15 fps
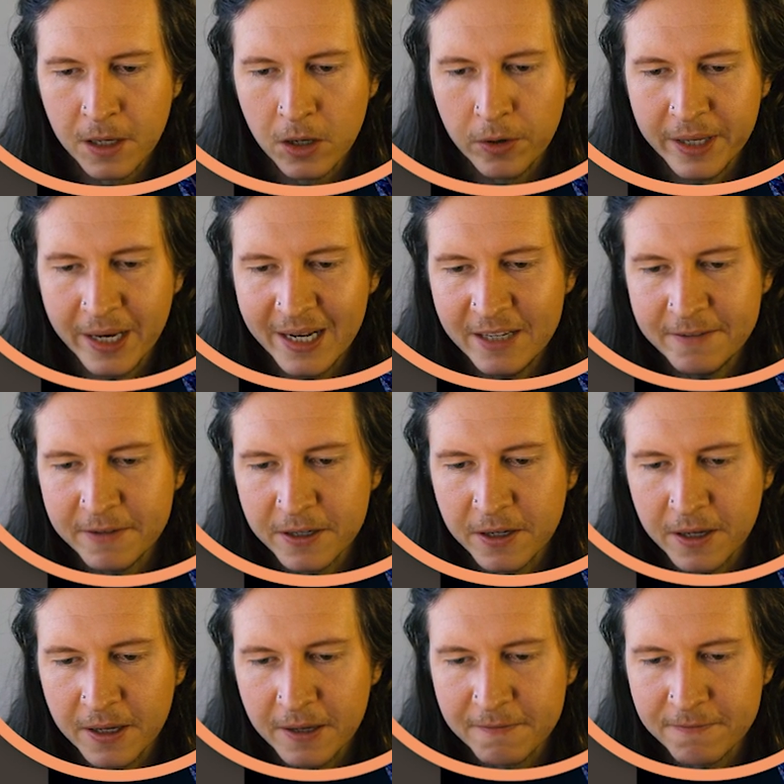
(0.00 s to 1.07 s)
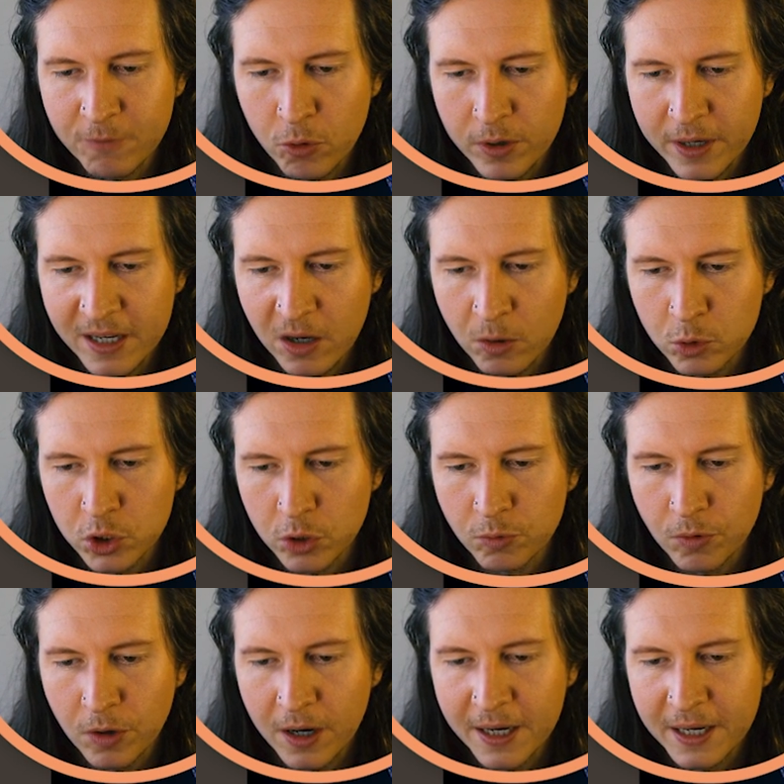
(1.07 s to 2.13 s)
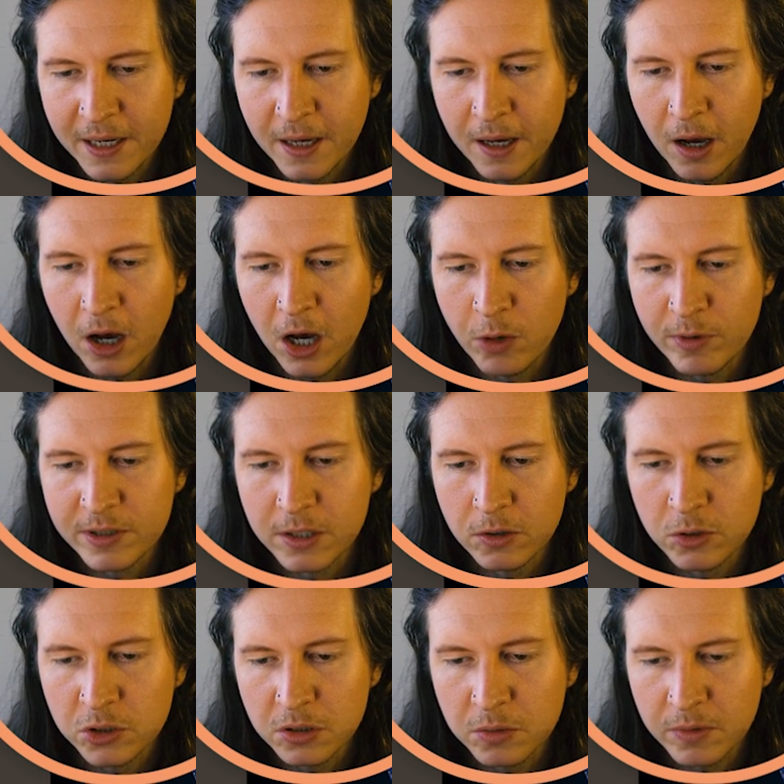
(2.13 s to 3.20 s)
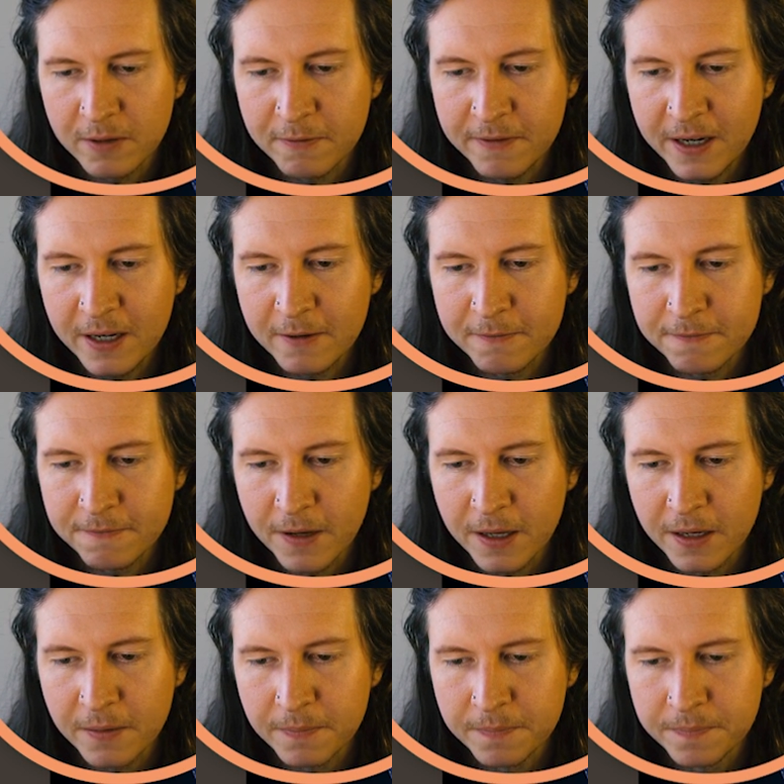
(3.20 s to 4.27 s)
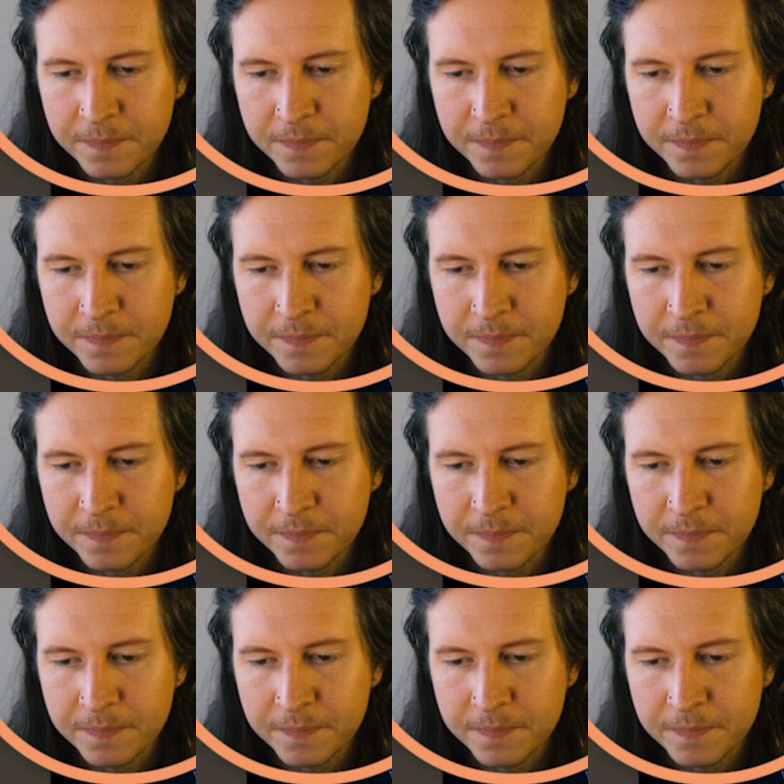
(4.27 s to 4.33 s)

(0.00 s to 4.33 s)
I'm going to leave in 4K ultra high resolution with a feeling of fun.